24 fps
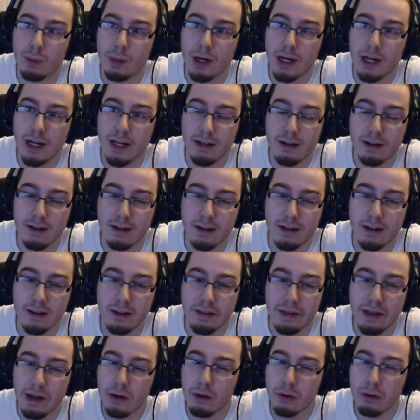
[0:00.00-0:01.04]
but
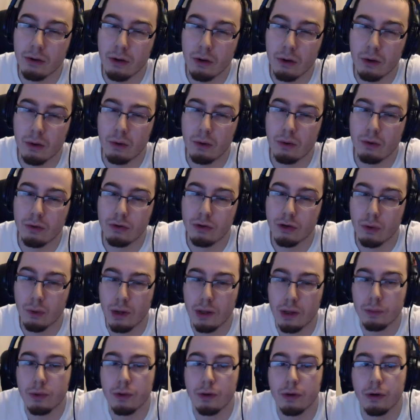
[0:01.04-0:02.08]
they don't know to
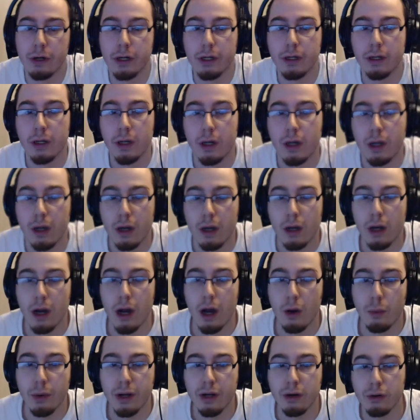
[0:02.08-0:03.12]
what point.
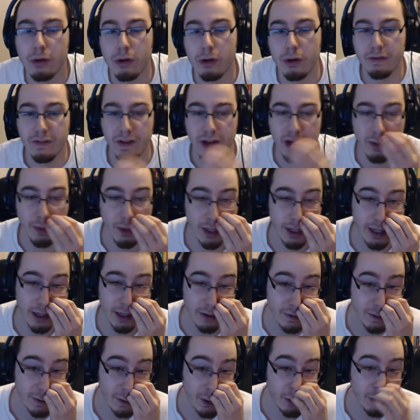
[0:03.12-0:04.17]
We don't know if anybody
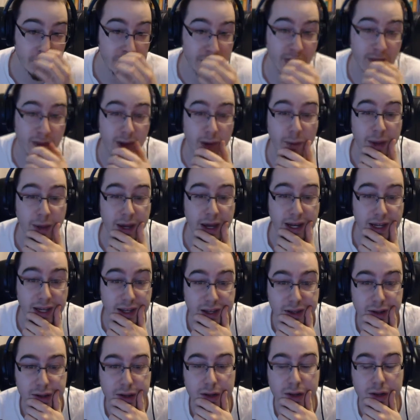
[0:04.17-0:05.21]
else knows about
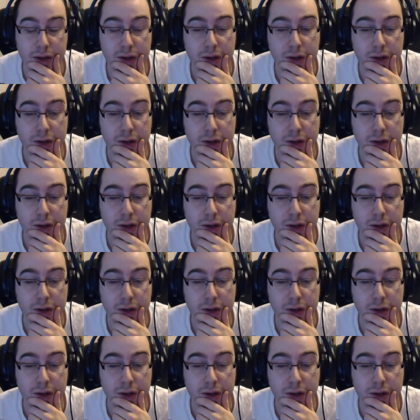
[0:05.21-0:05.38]
Penny.